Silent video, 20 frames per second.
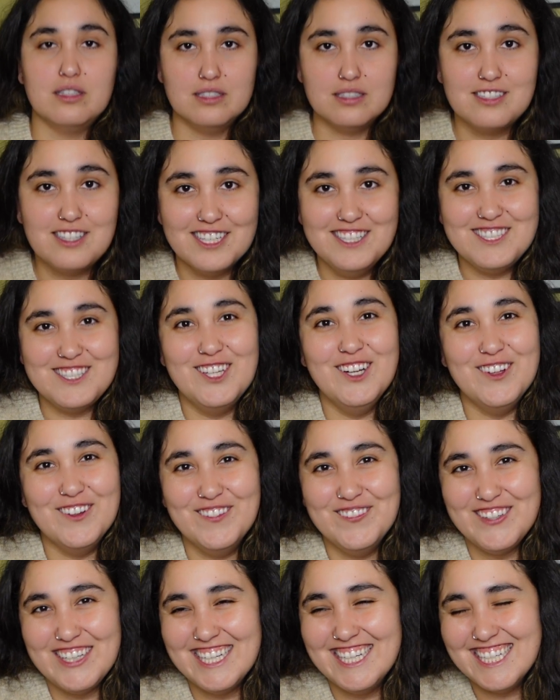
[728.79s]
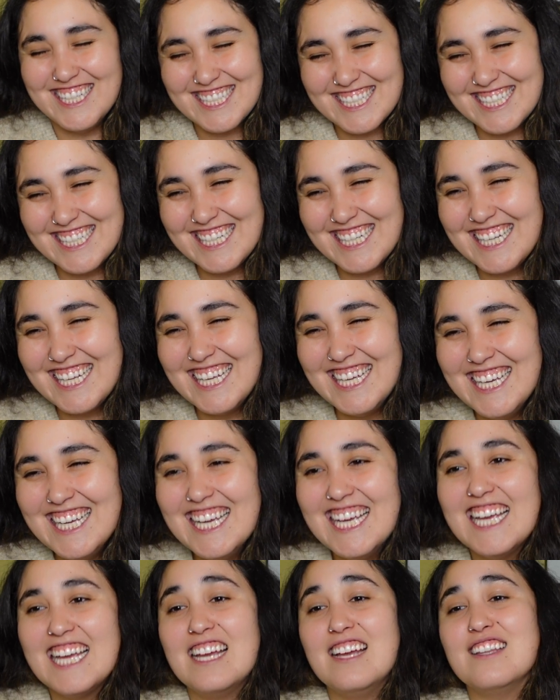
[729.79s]
listen to me.
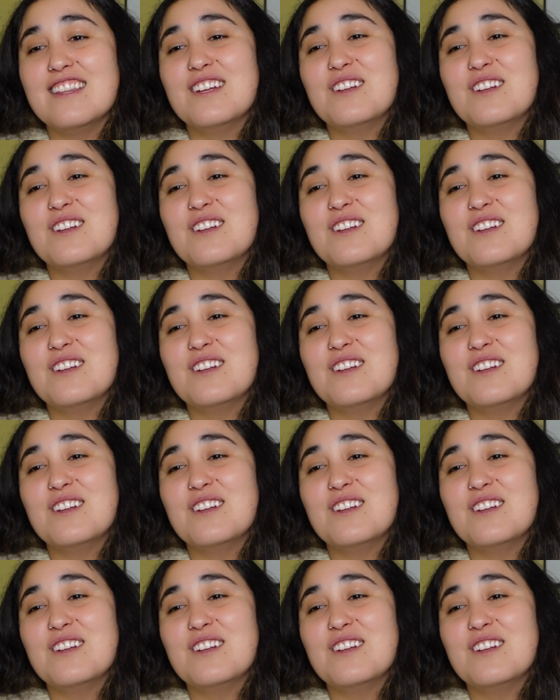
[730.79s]
and